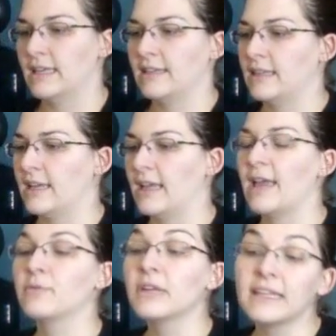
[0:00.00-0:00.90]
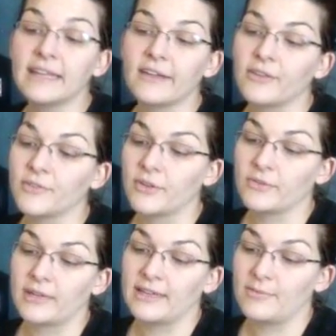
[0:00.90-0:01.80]
get that. I really
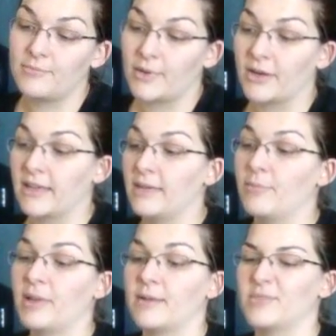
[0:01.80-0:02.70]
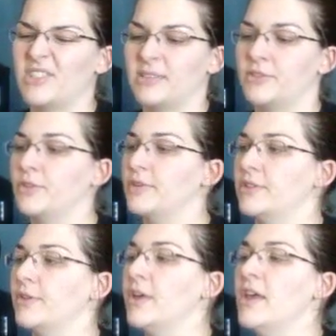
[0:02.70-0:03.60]
also, I didn't mark it, but I'm just going to show it
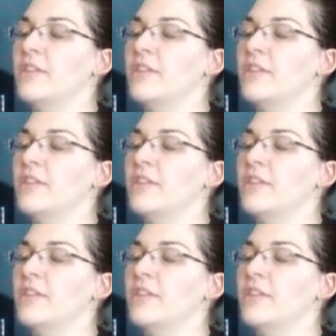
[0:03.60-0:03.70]
to you.